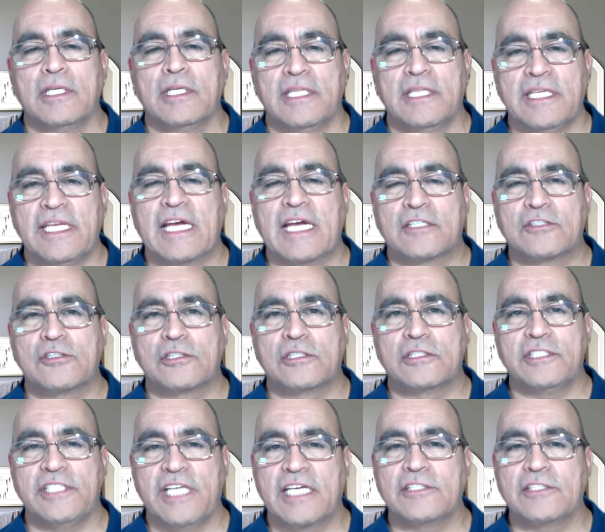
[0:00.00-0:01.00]
The answer
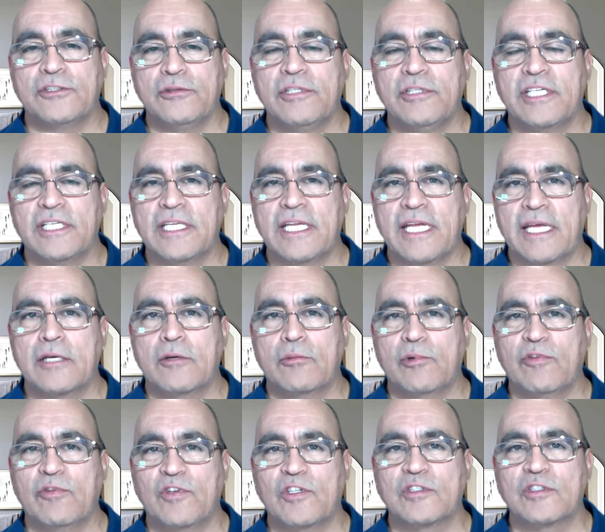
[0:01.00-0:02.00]
is yes, you can get a
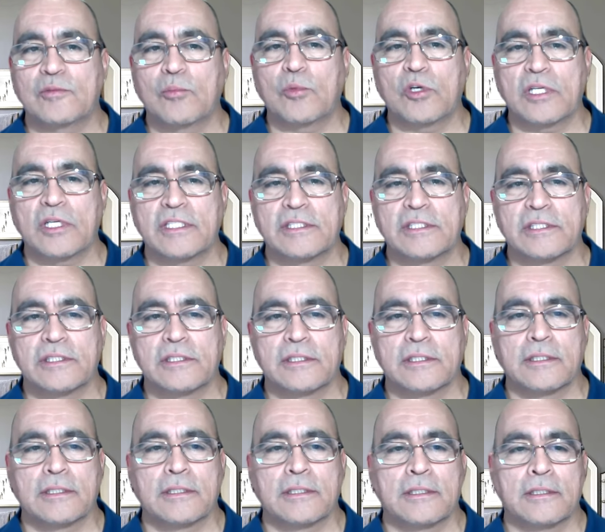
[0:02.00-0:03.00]
reverse mortgage.
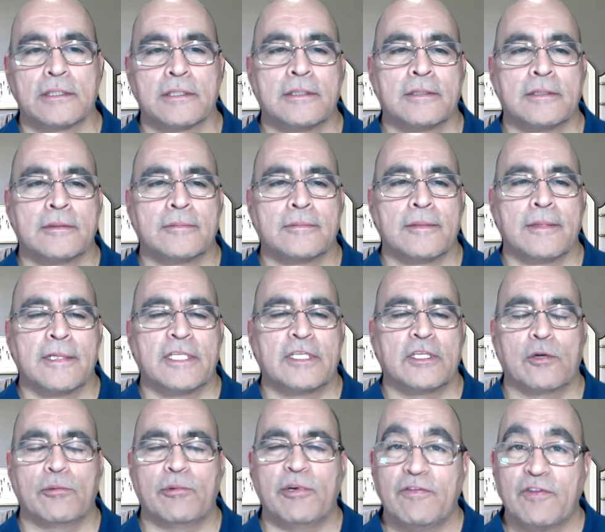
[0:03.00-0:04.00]

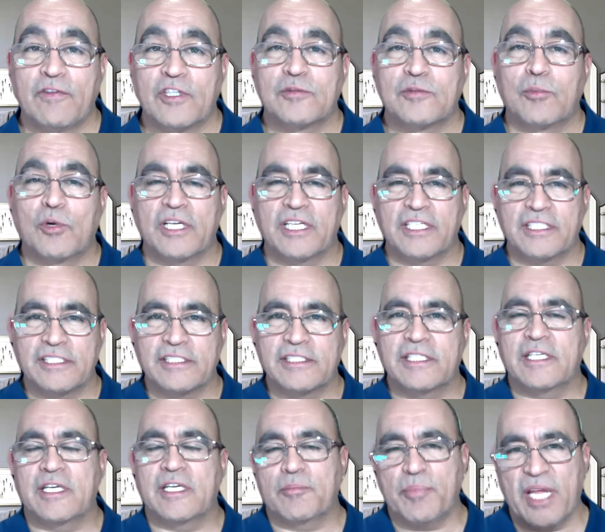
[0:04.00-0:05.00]
The reverse mortgage is
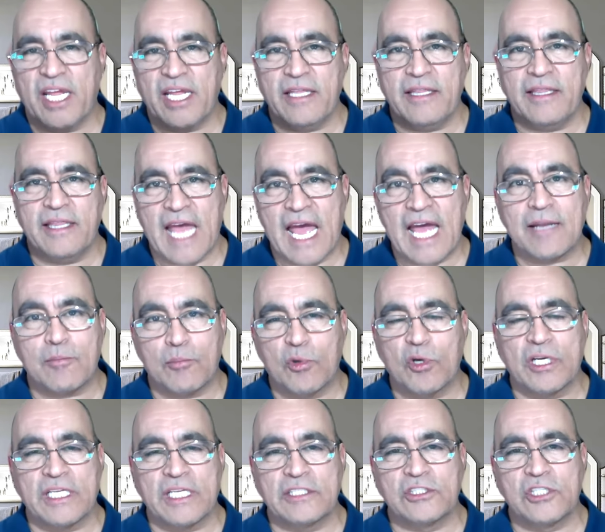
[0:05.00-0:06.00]
going to pay that
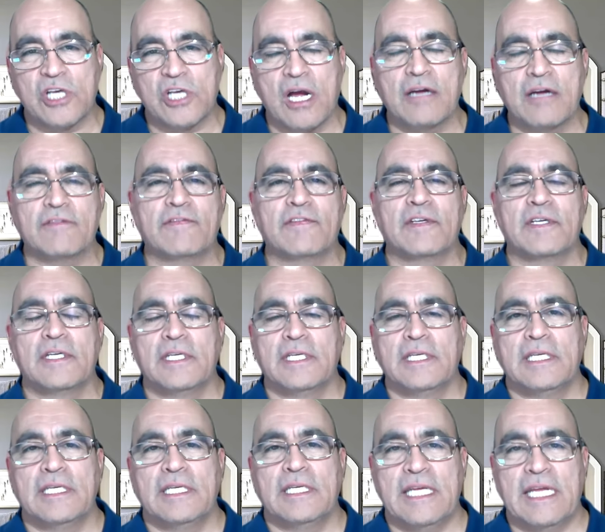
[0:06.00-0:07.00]
mortgage off,
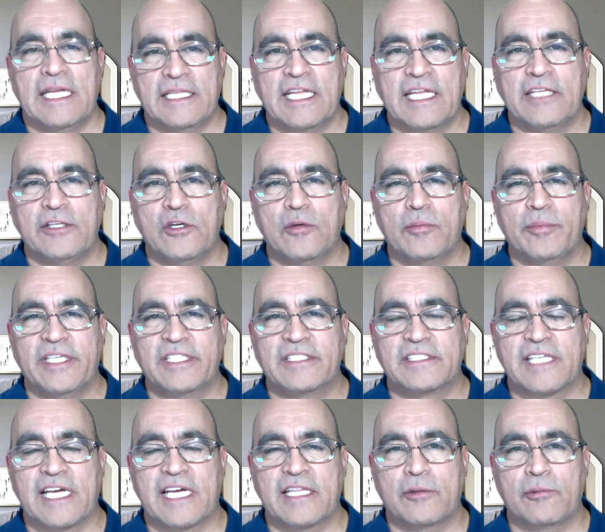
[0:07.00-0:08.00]
and then you'll be
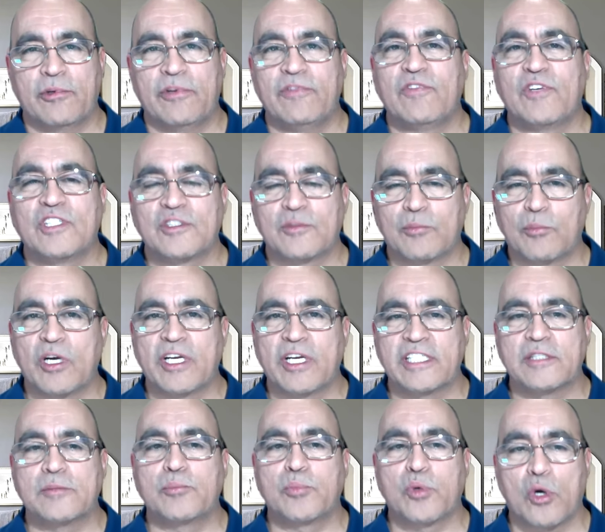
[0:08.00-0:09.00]
inside the reverse
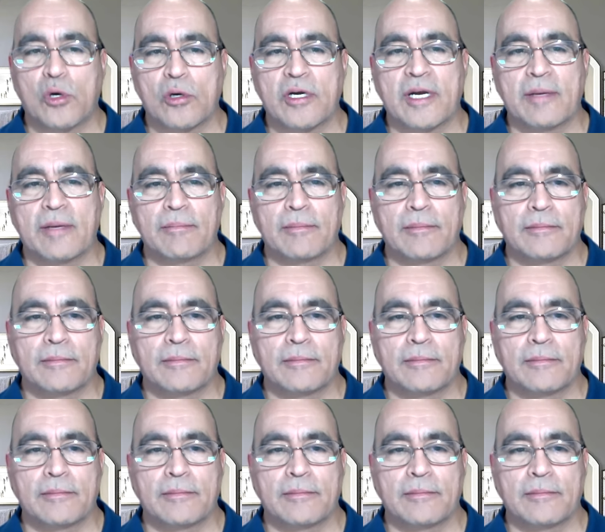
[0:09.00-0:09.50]
mortgage program.